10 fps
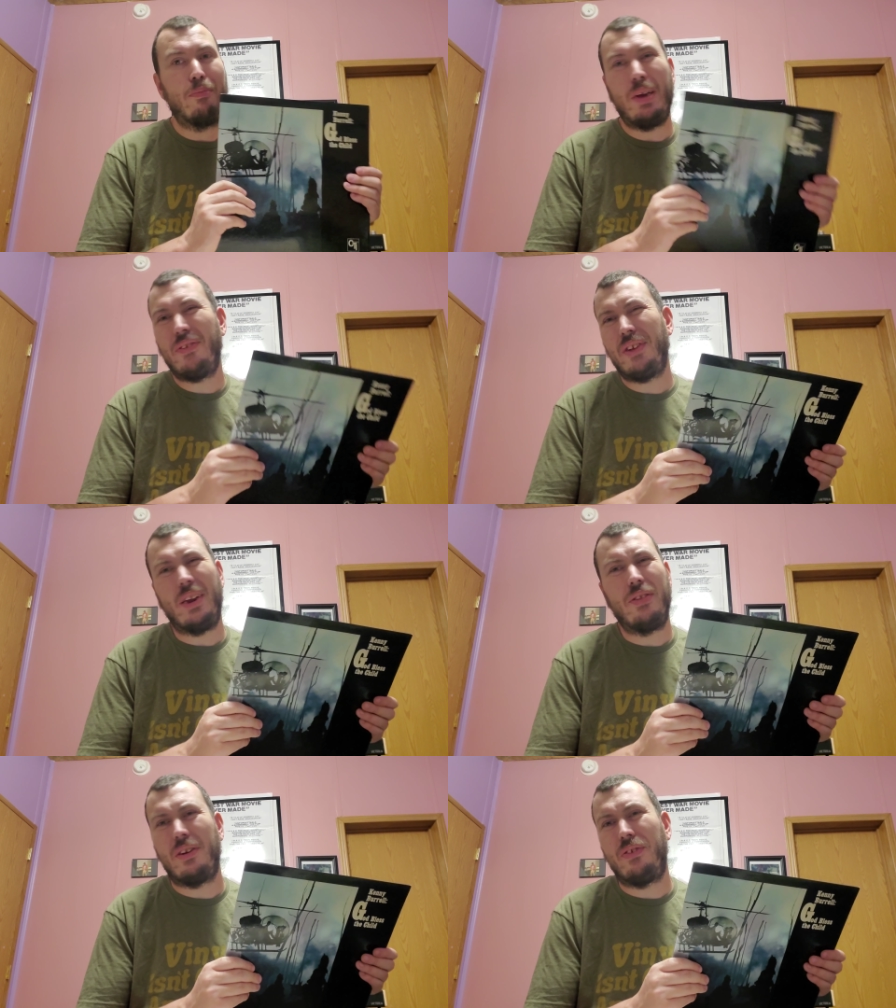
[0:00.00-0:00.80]
Basically
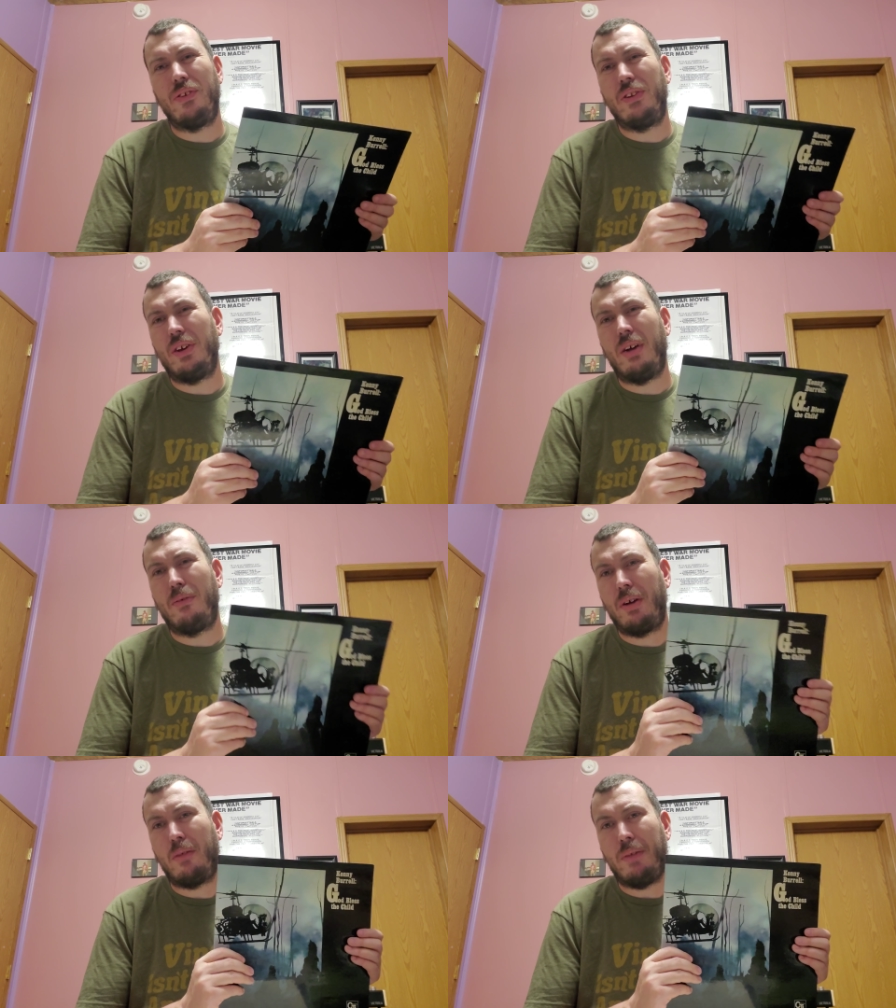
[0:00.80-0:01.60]
anything on CTI, I would
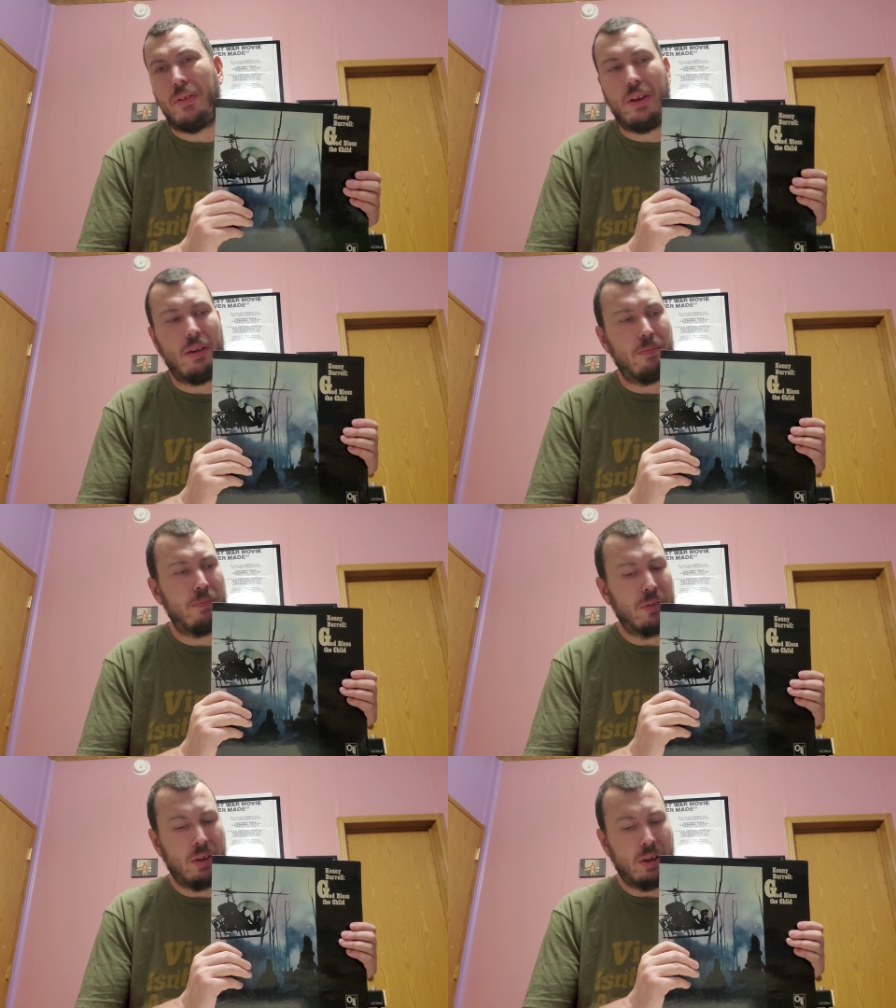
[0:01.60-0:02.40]
recommend that.
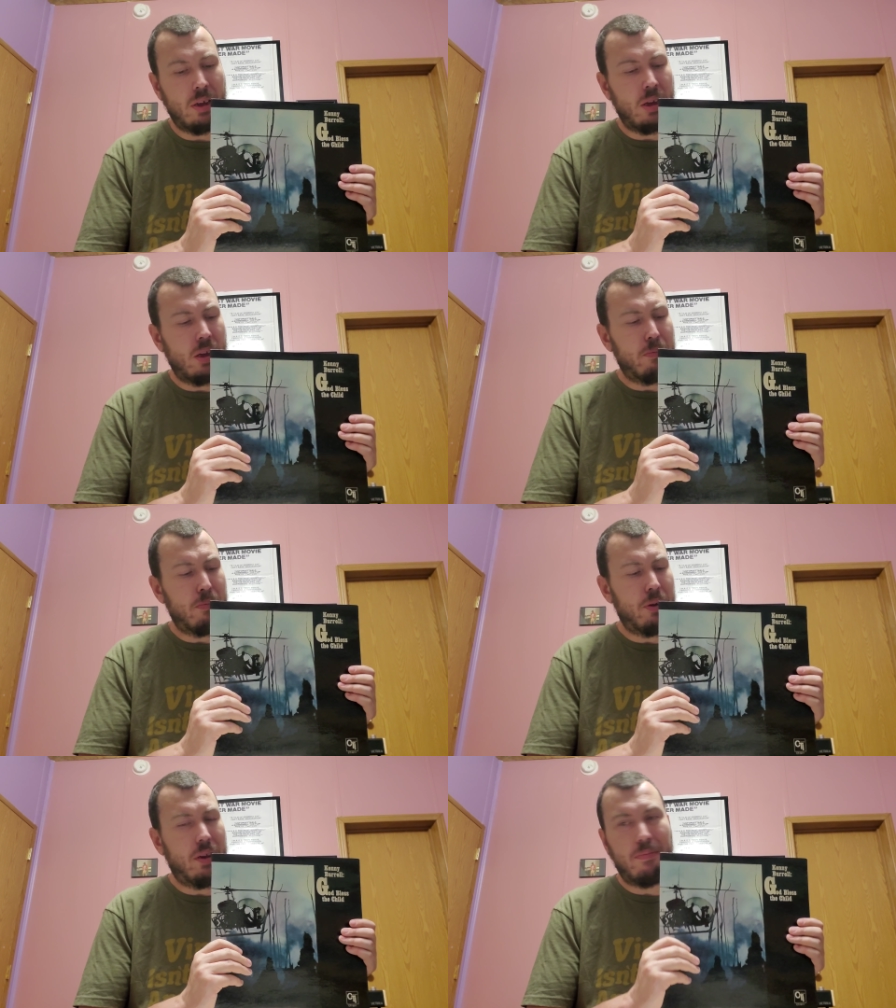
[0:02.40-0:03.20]

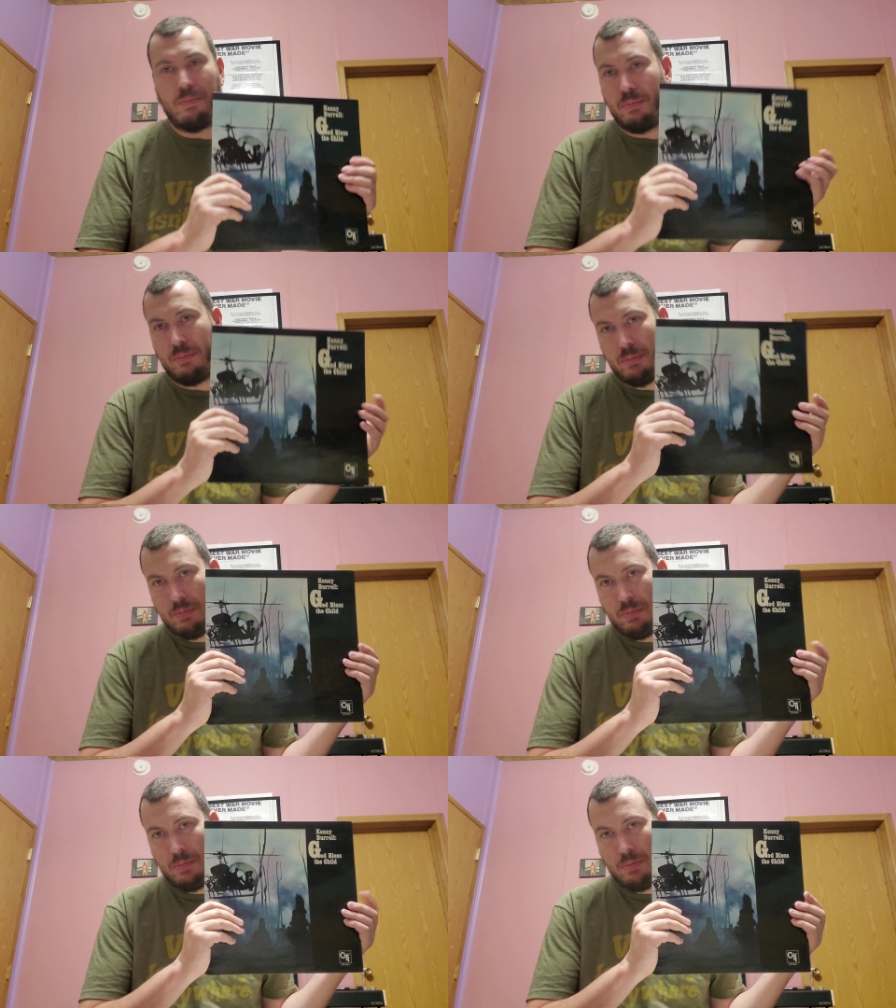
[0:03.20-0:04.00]
But
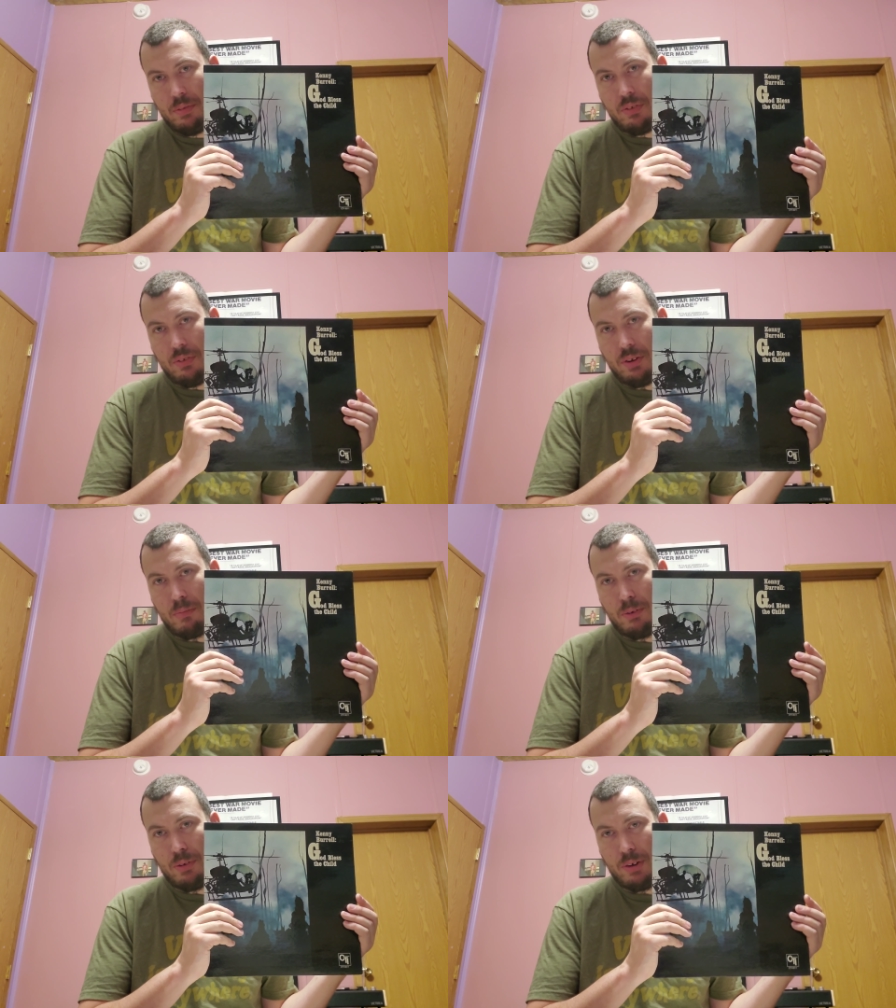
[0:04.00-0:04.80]
this is
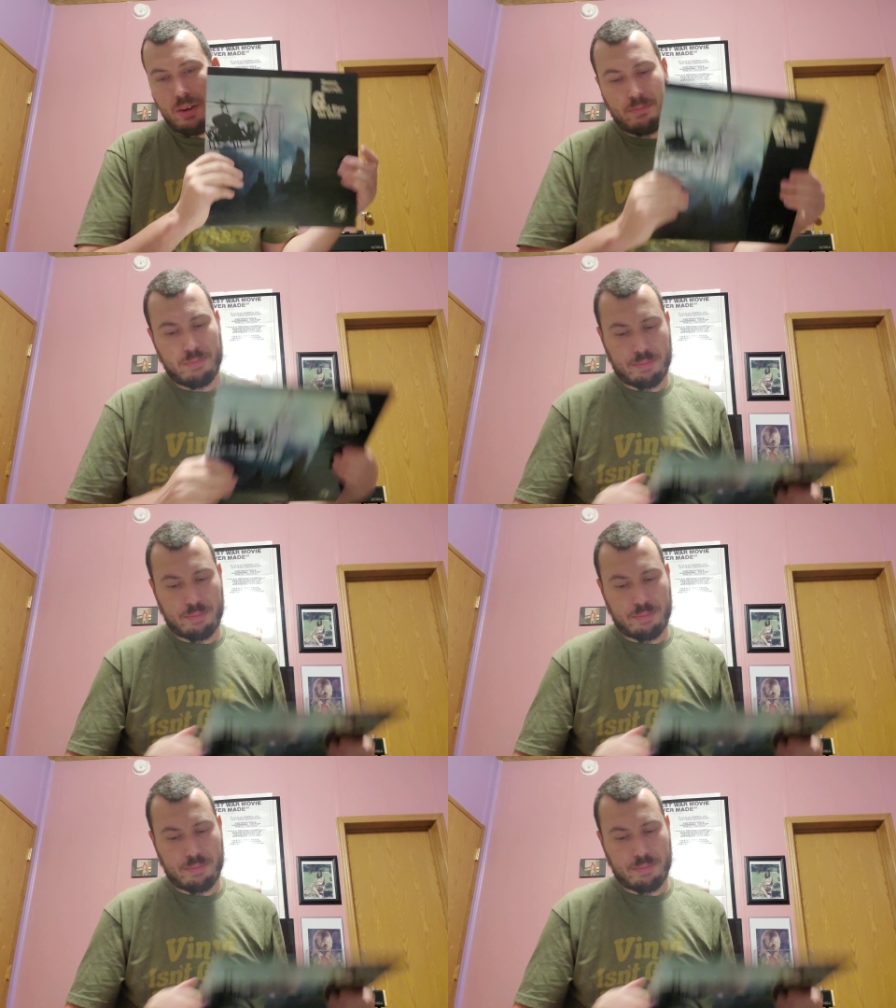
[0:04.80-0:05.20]
number 3.